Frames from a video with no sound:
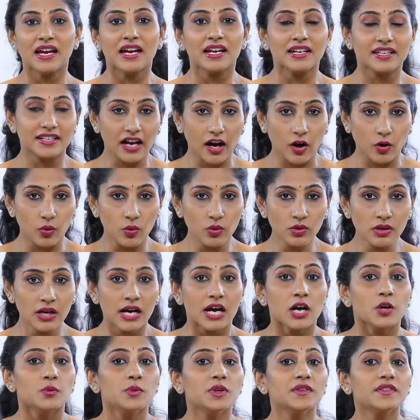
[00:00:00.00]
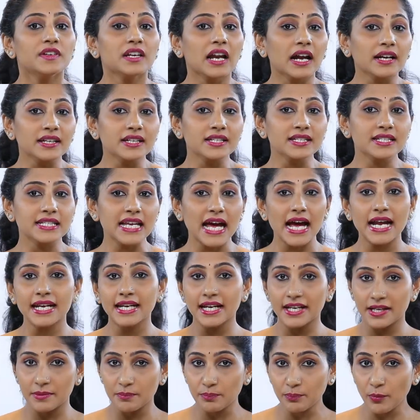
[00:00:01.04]
Now, we will understand
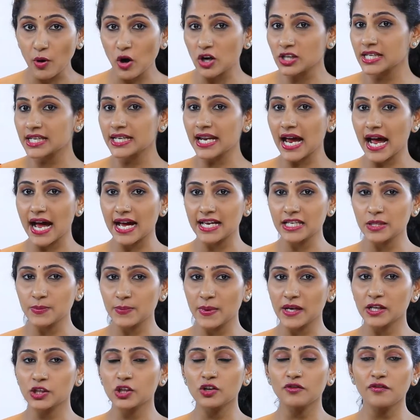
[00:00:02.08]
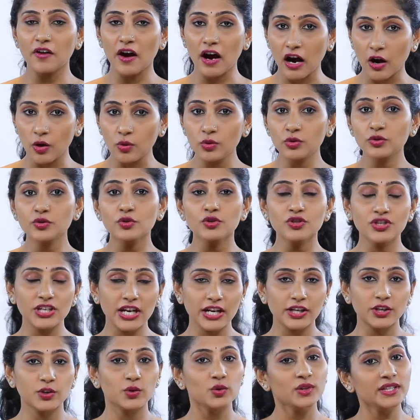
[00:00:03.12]
an important aspect of how to
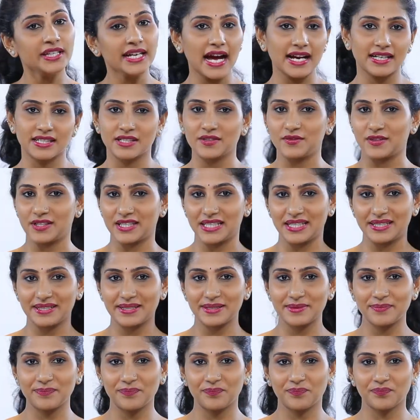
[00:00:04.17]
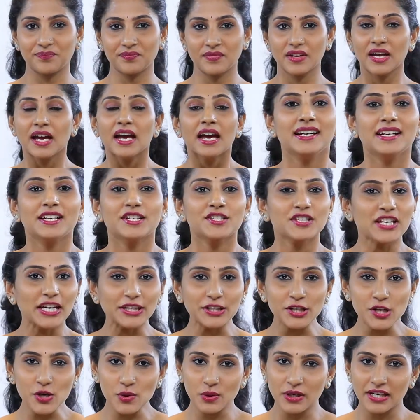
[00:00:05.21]
schedule the activities.
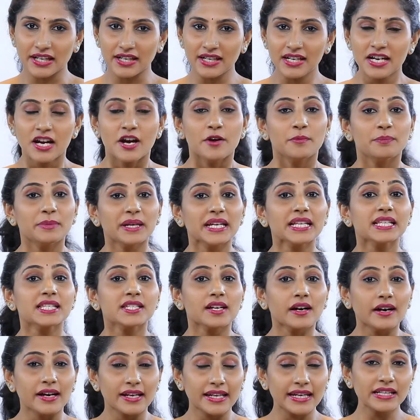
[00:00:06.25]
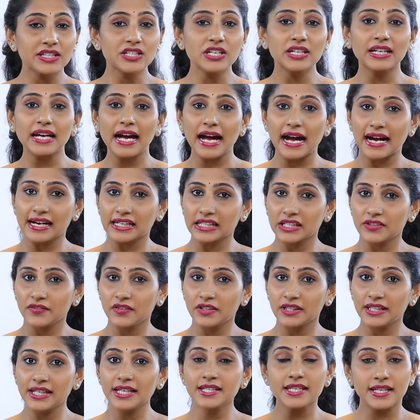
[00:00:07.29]
Scheduling means arranging
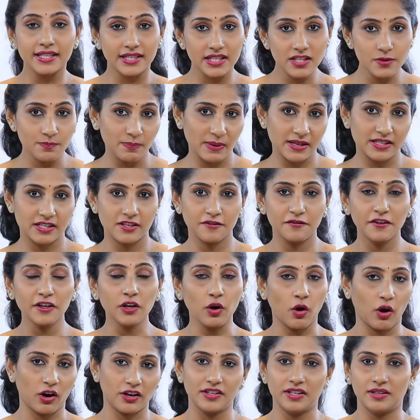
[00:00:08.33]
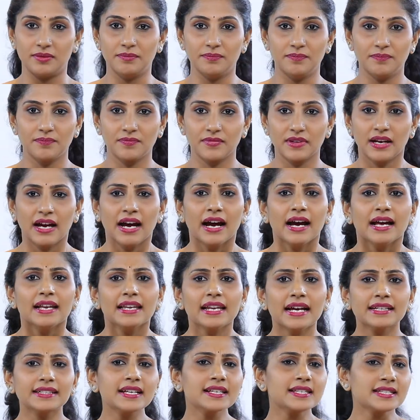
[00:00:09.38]
activities in a specific order.
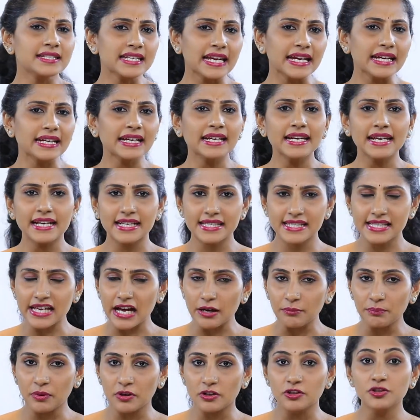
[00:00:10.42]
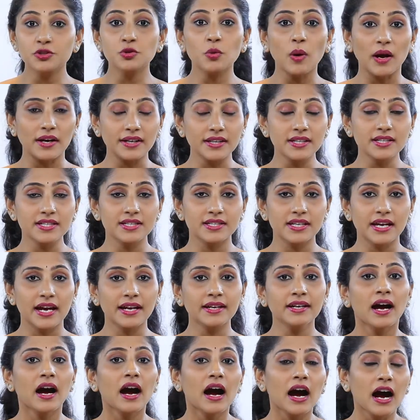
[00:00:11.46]
Let us take an example to understand
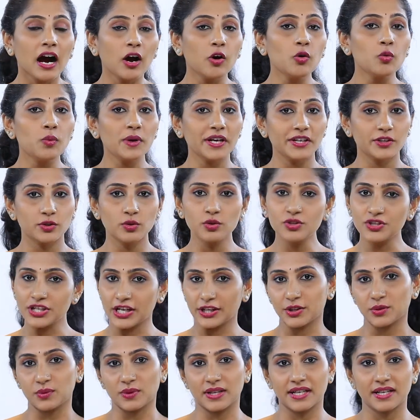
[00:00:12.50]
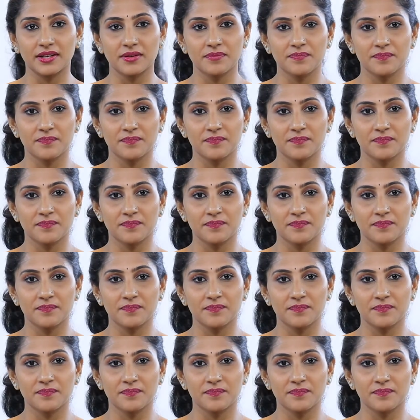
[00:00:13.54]
how we do scheduling.